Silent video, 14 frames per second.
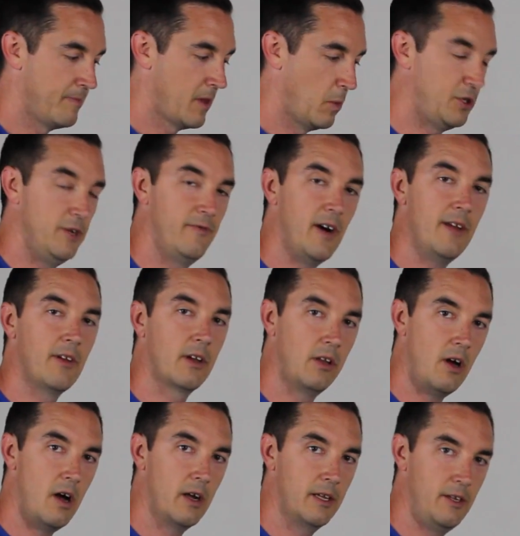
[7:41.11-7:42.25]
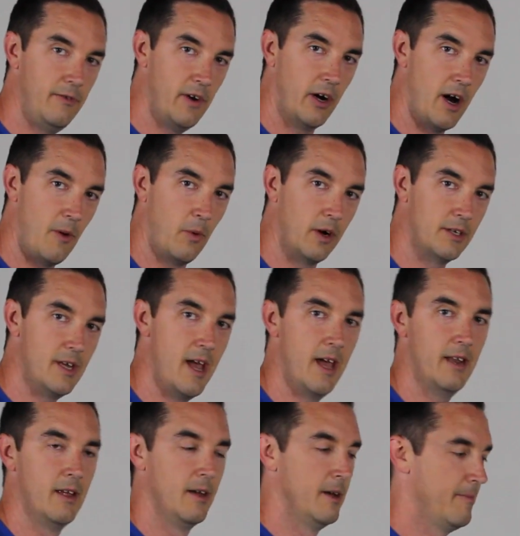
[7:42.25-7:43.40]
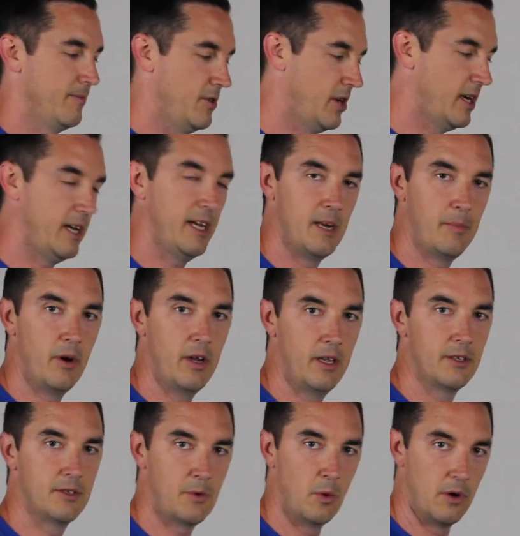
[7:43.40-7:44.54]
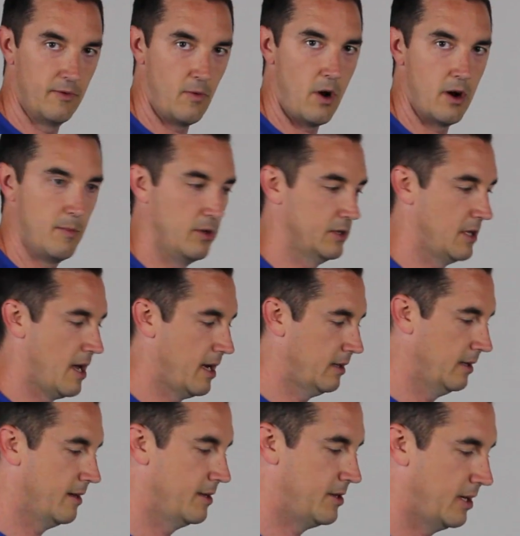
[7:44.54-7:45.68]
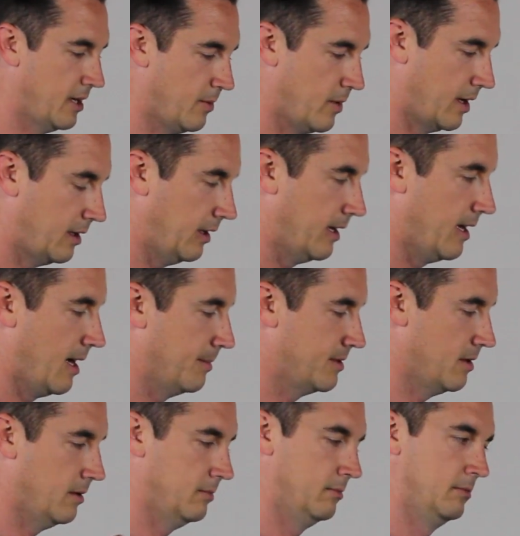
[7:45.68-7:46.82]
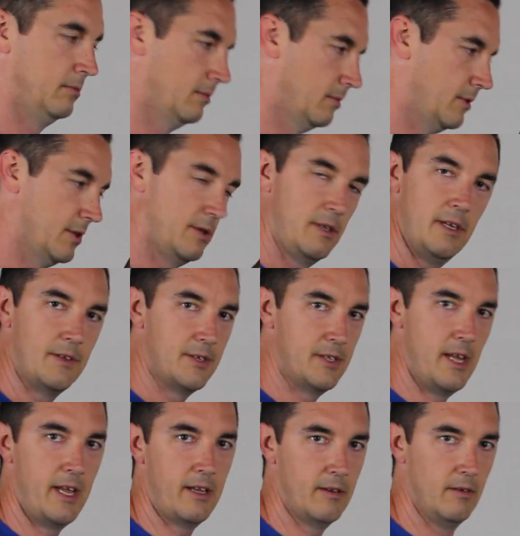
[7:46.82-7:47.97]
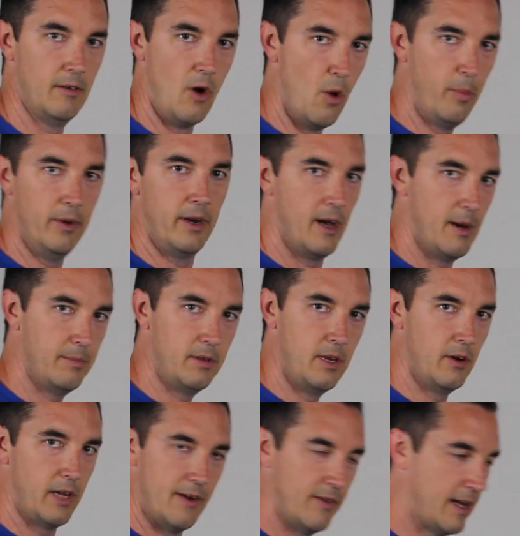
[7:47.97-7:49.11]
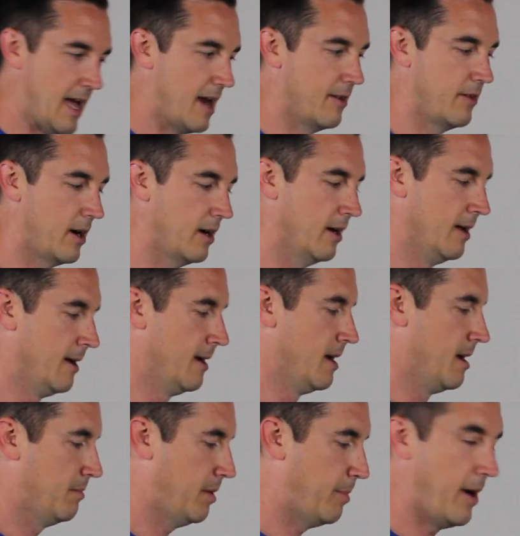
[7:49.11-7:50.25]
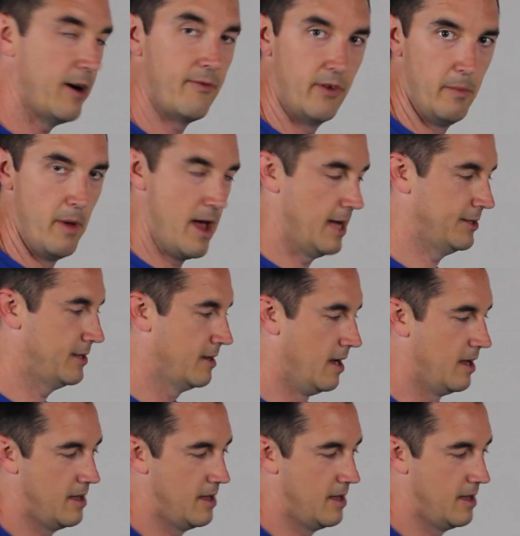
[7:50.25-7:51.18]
Once you find a clog and you figure out where it's at, you're gonna get a pretty good squirt of water most likely that you're gonna wanna clean up. So just get the sink opened up, you know, get everything out of there, prepare for a mess.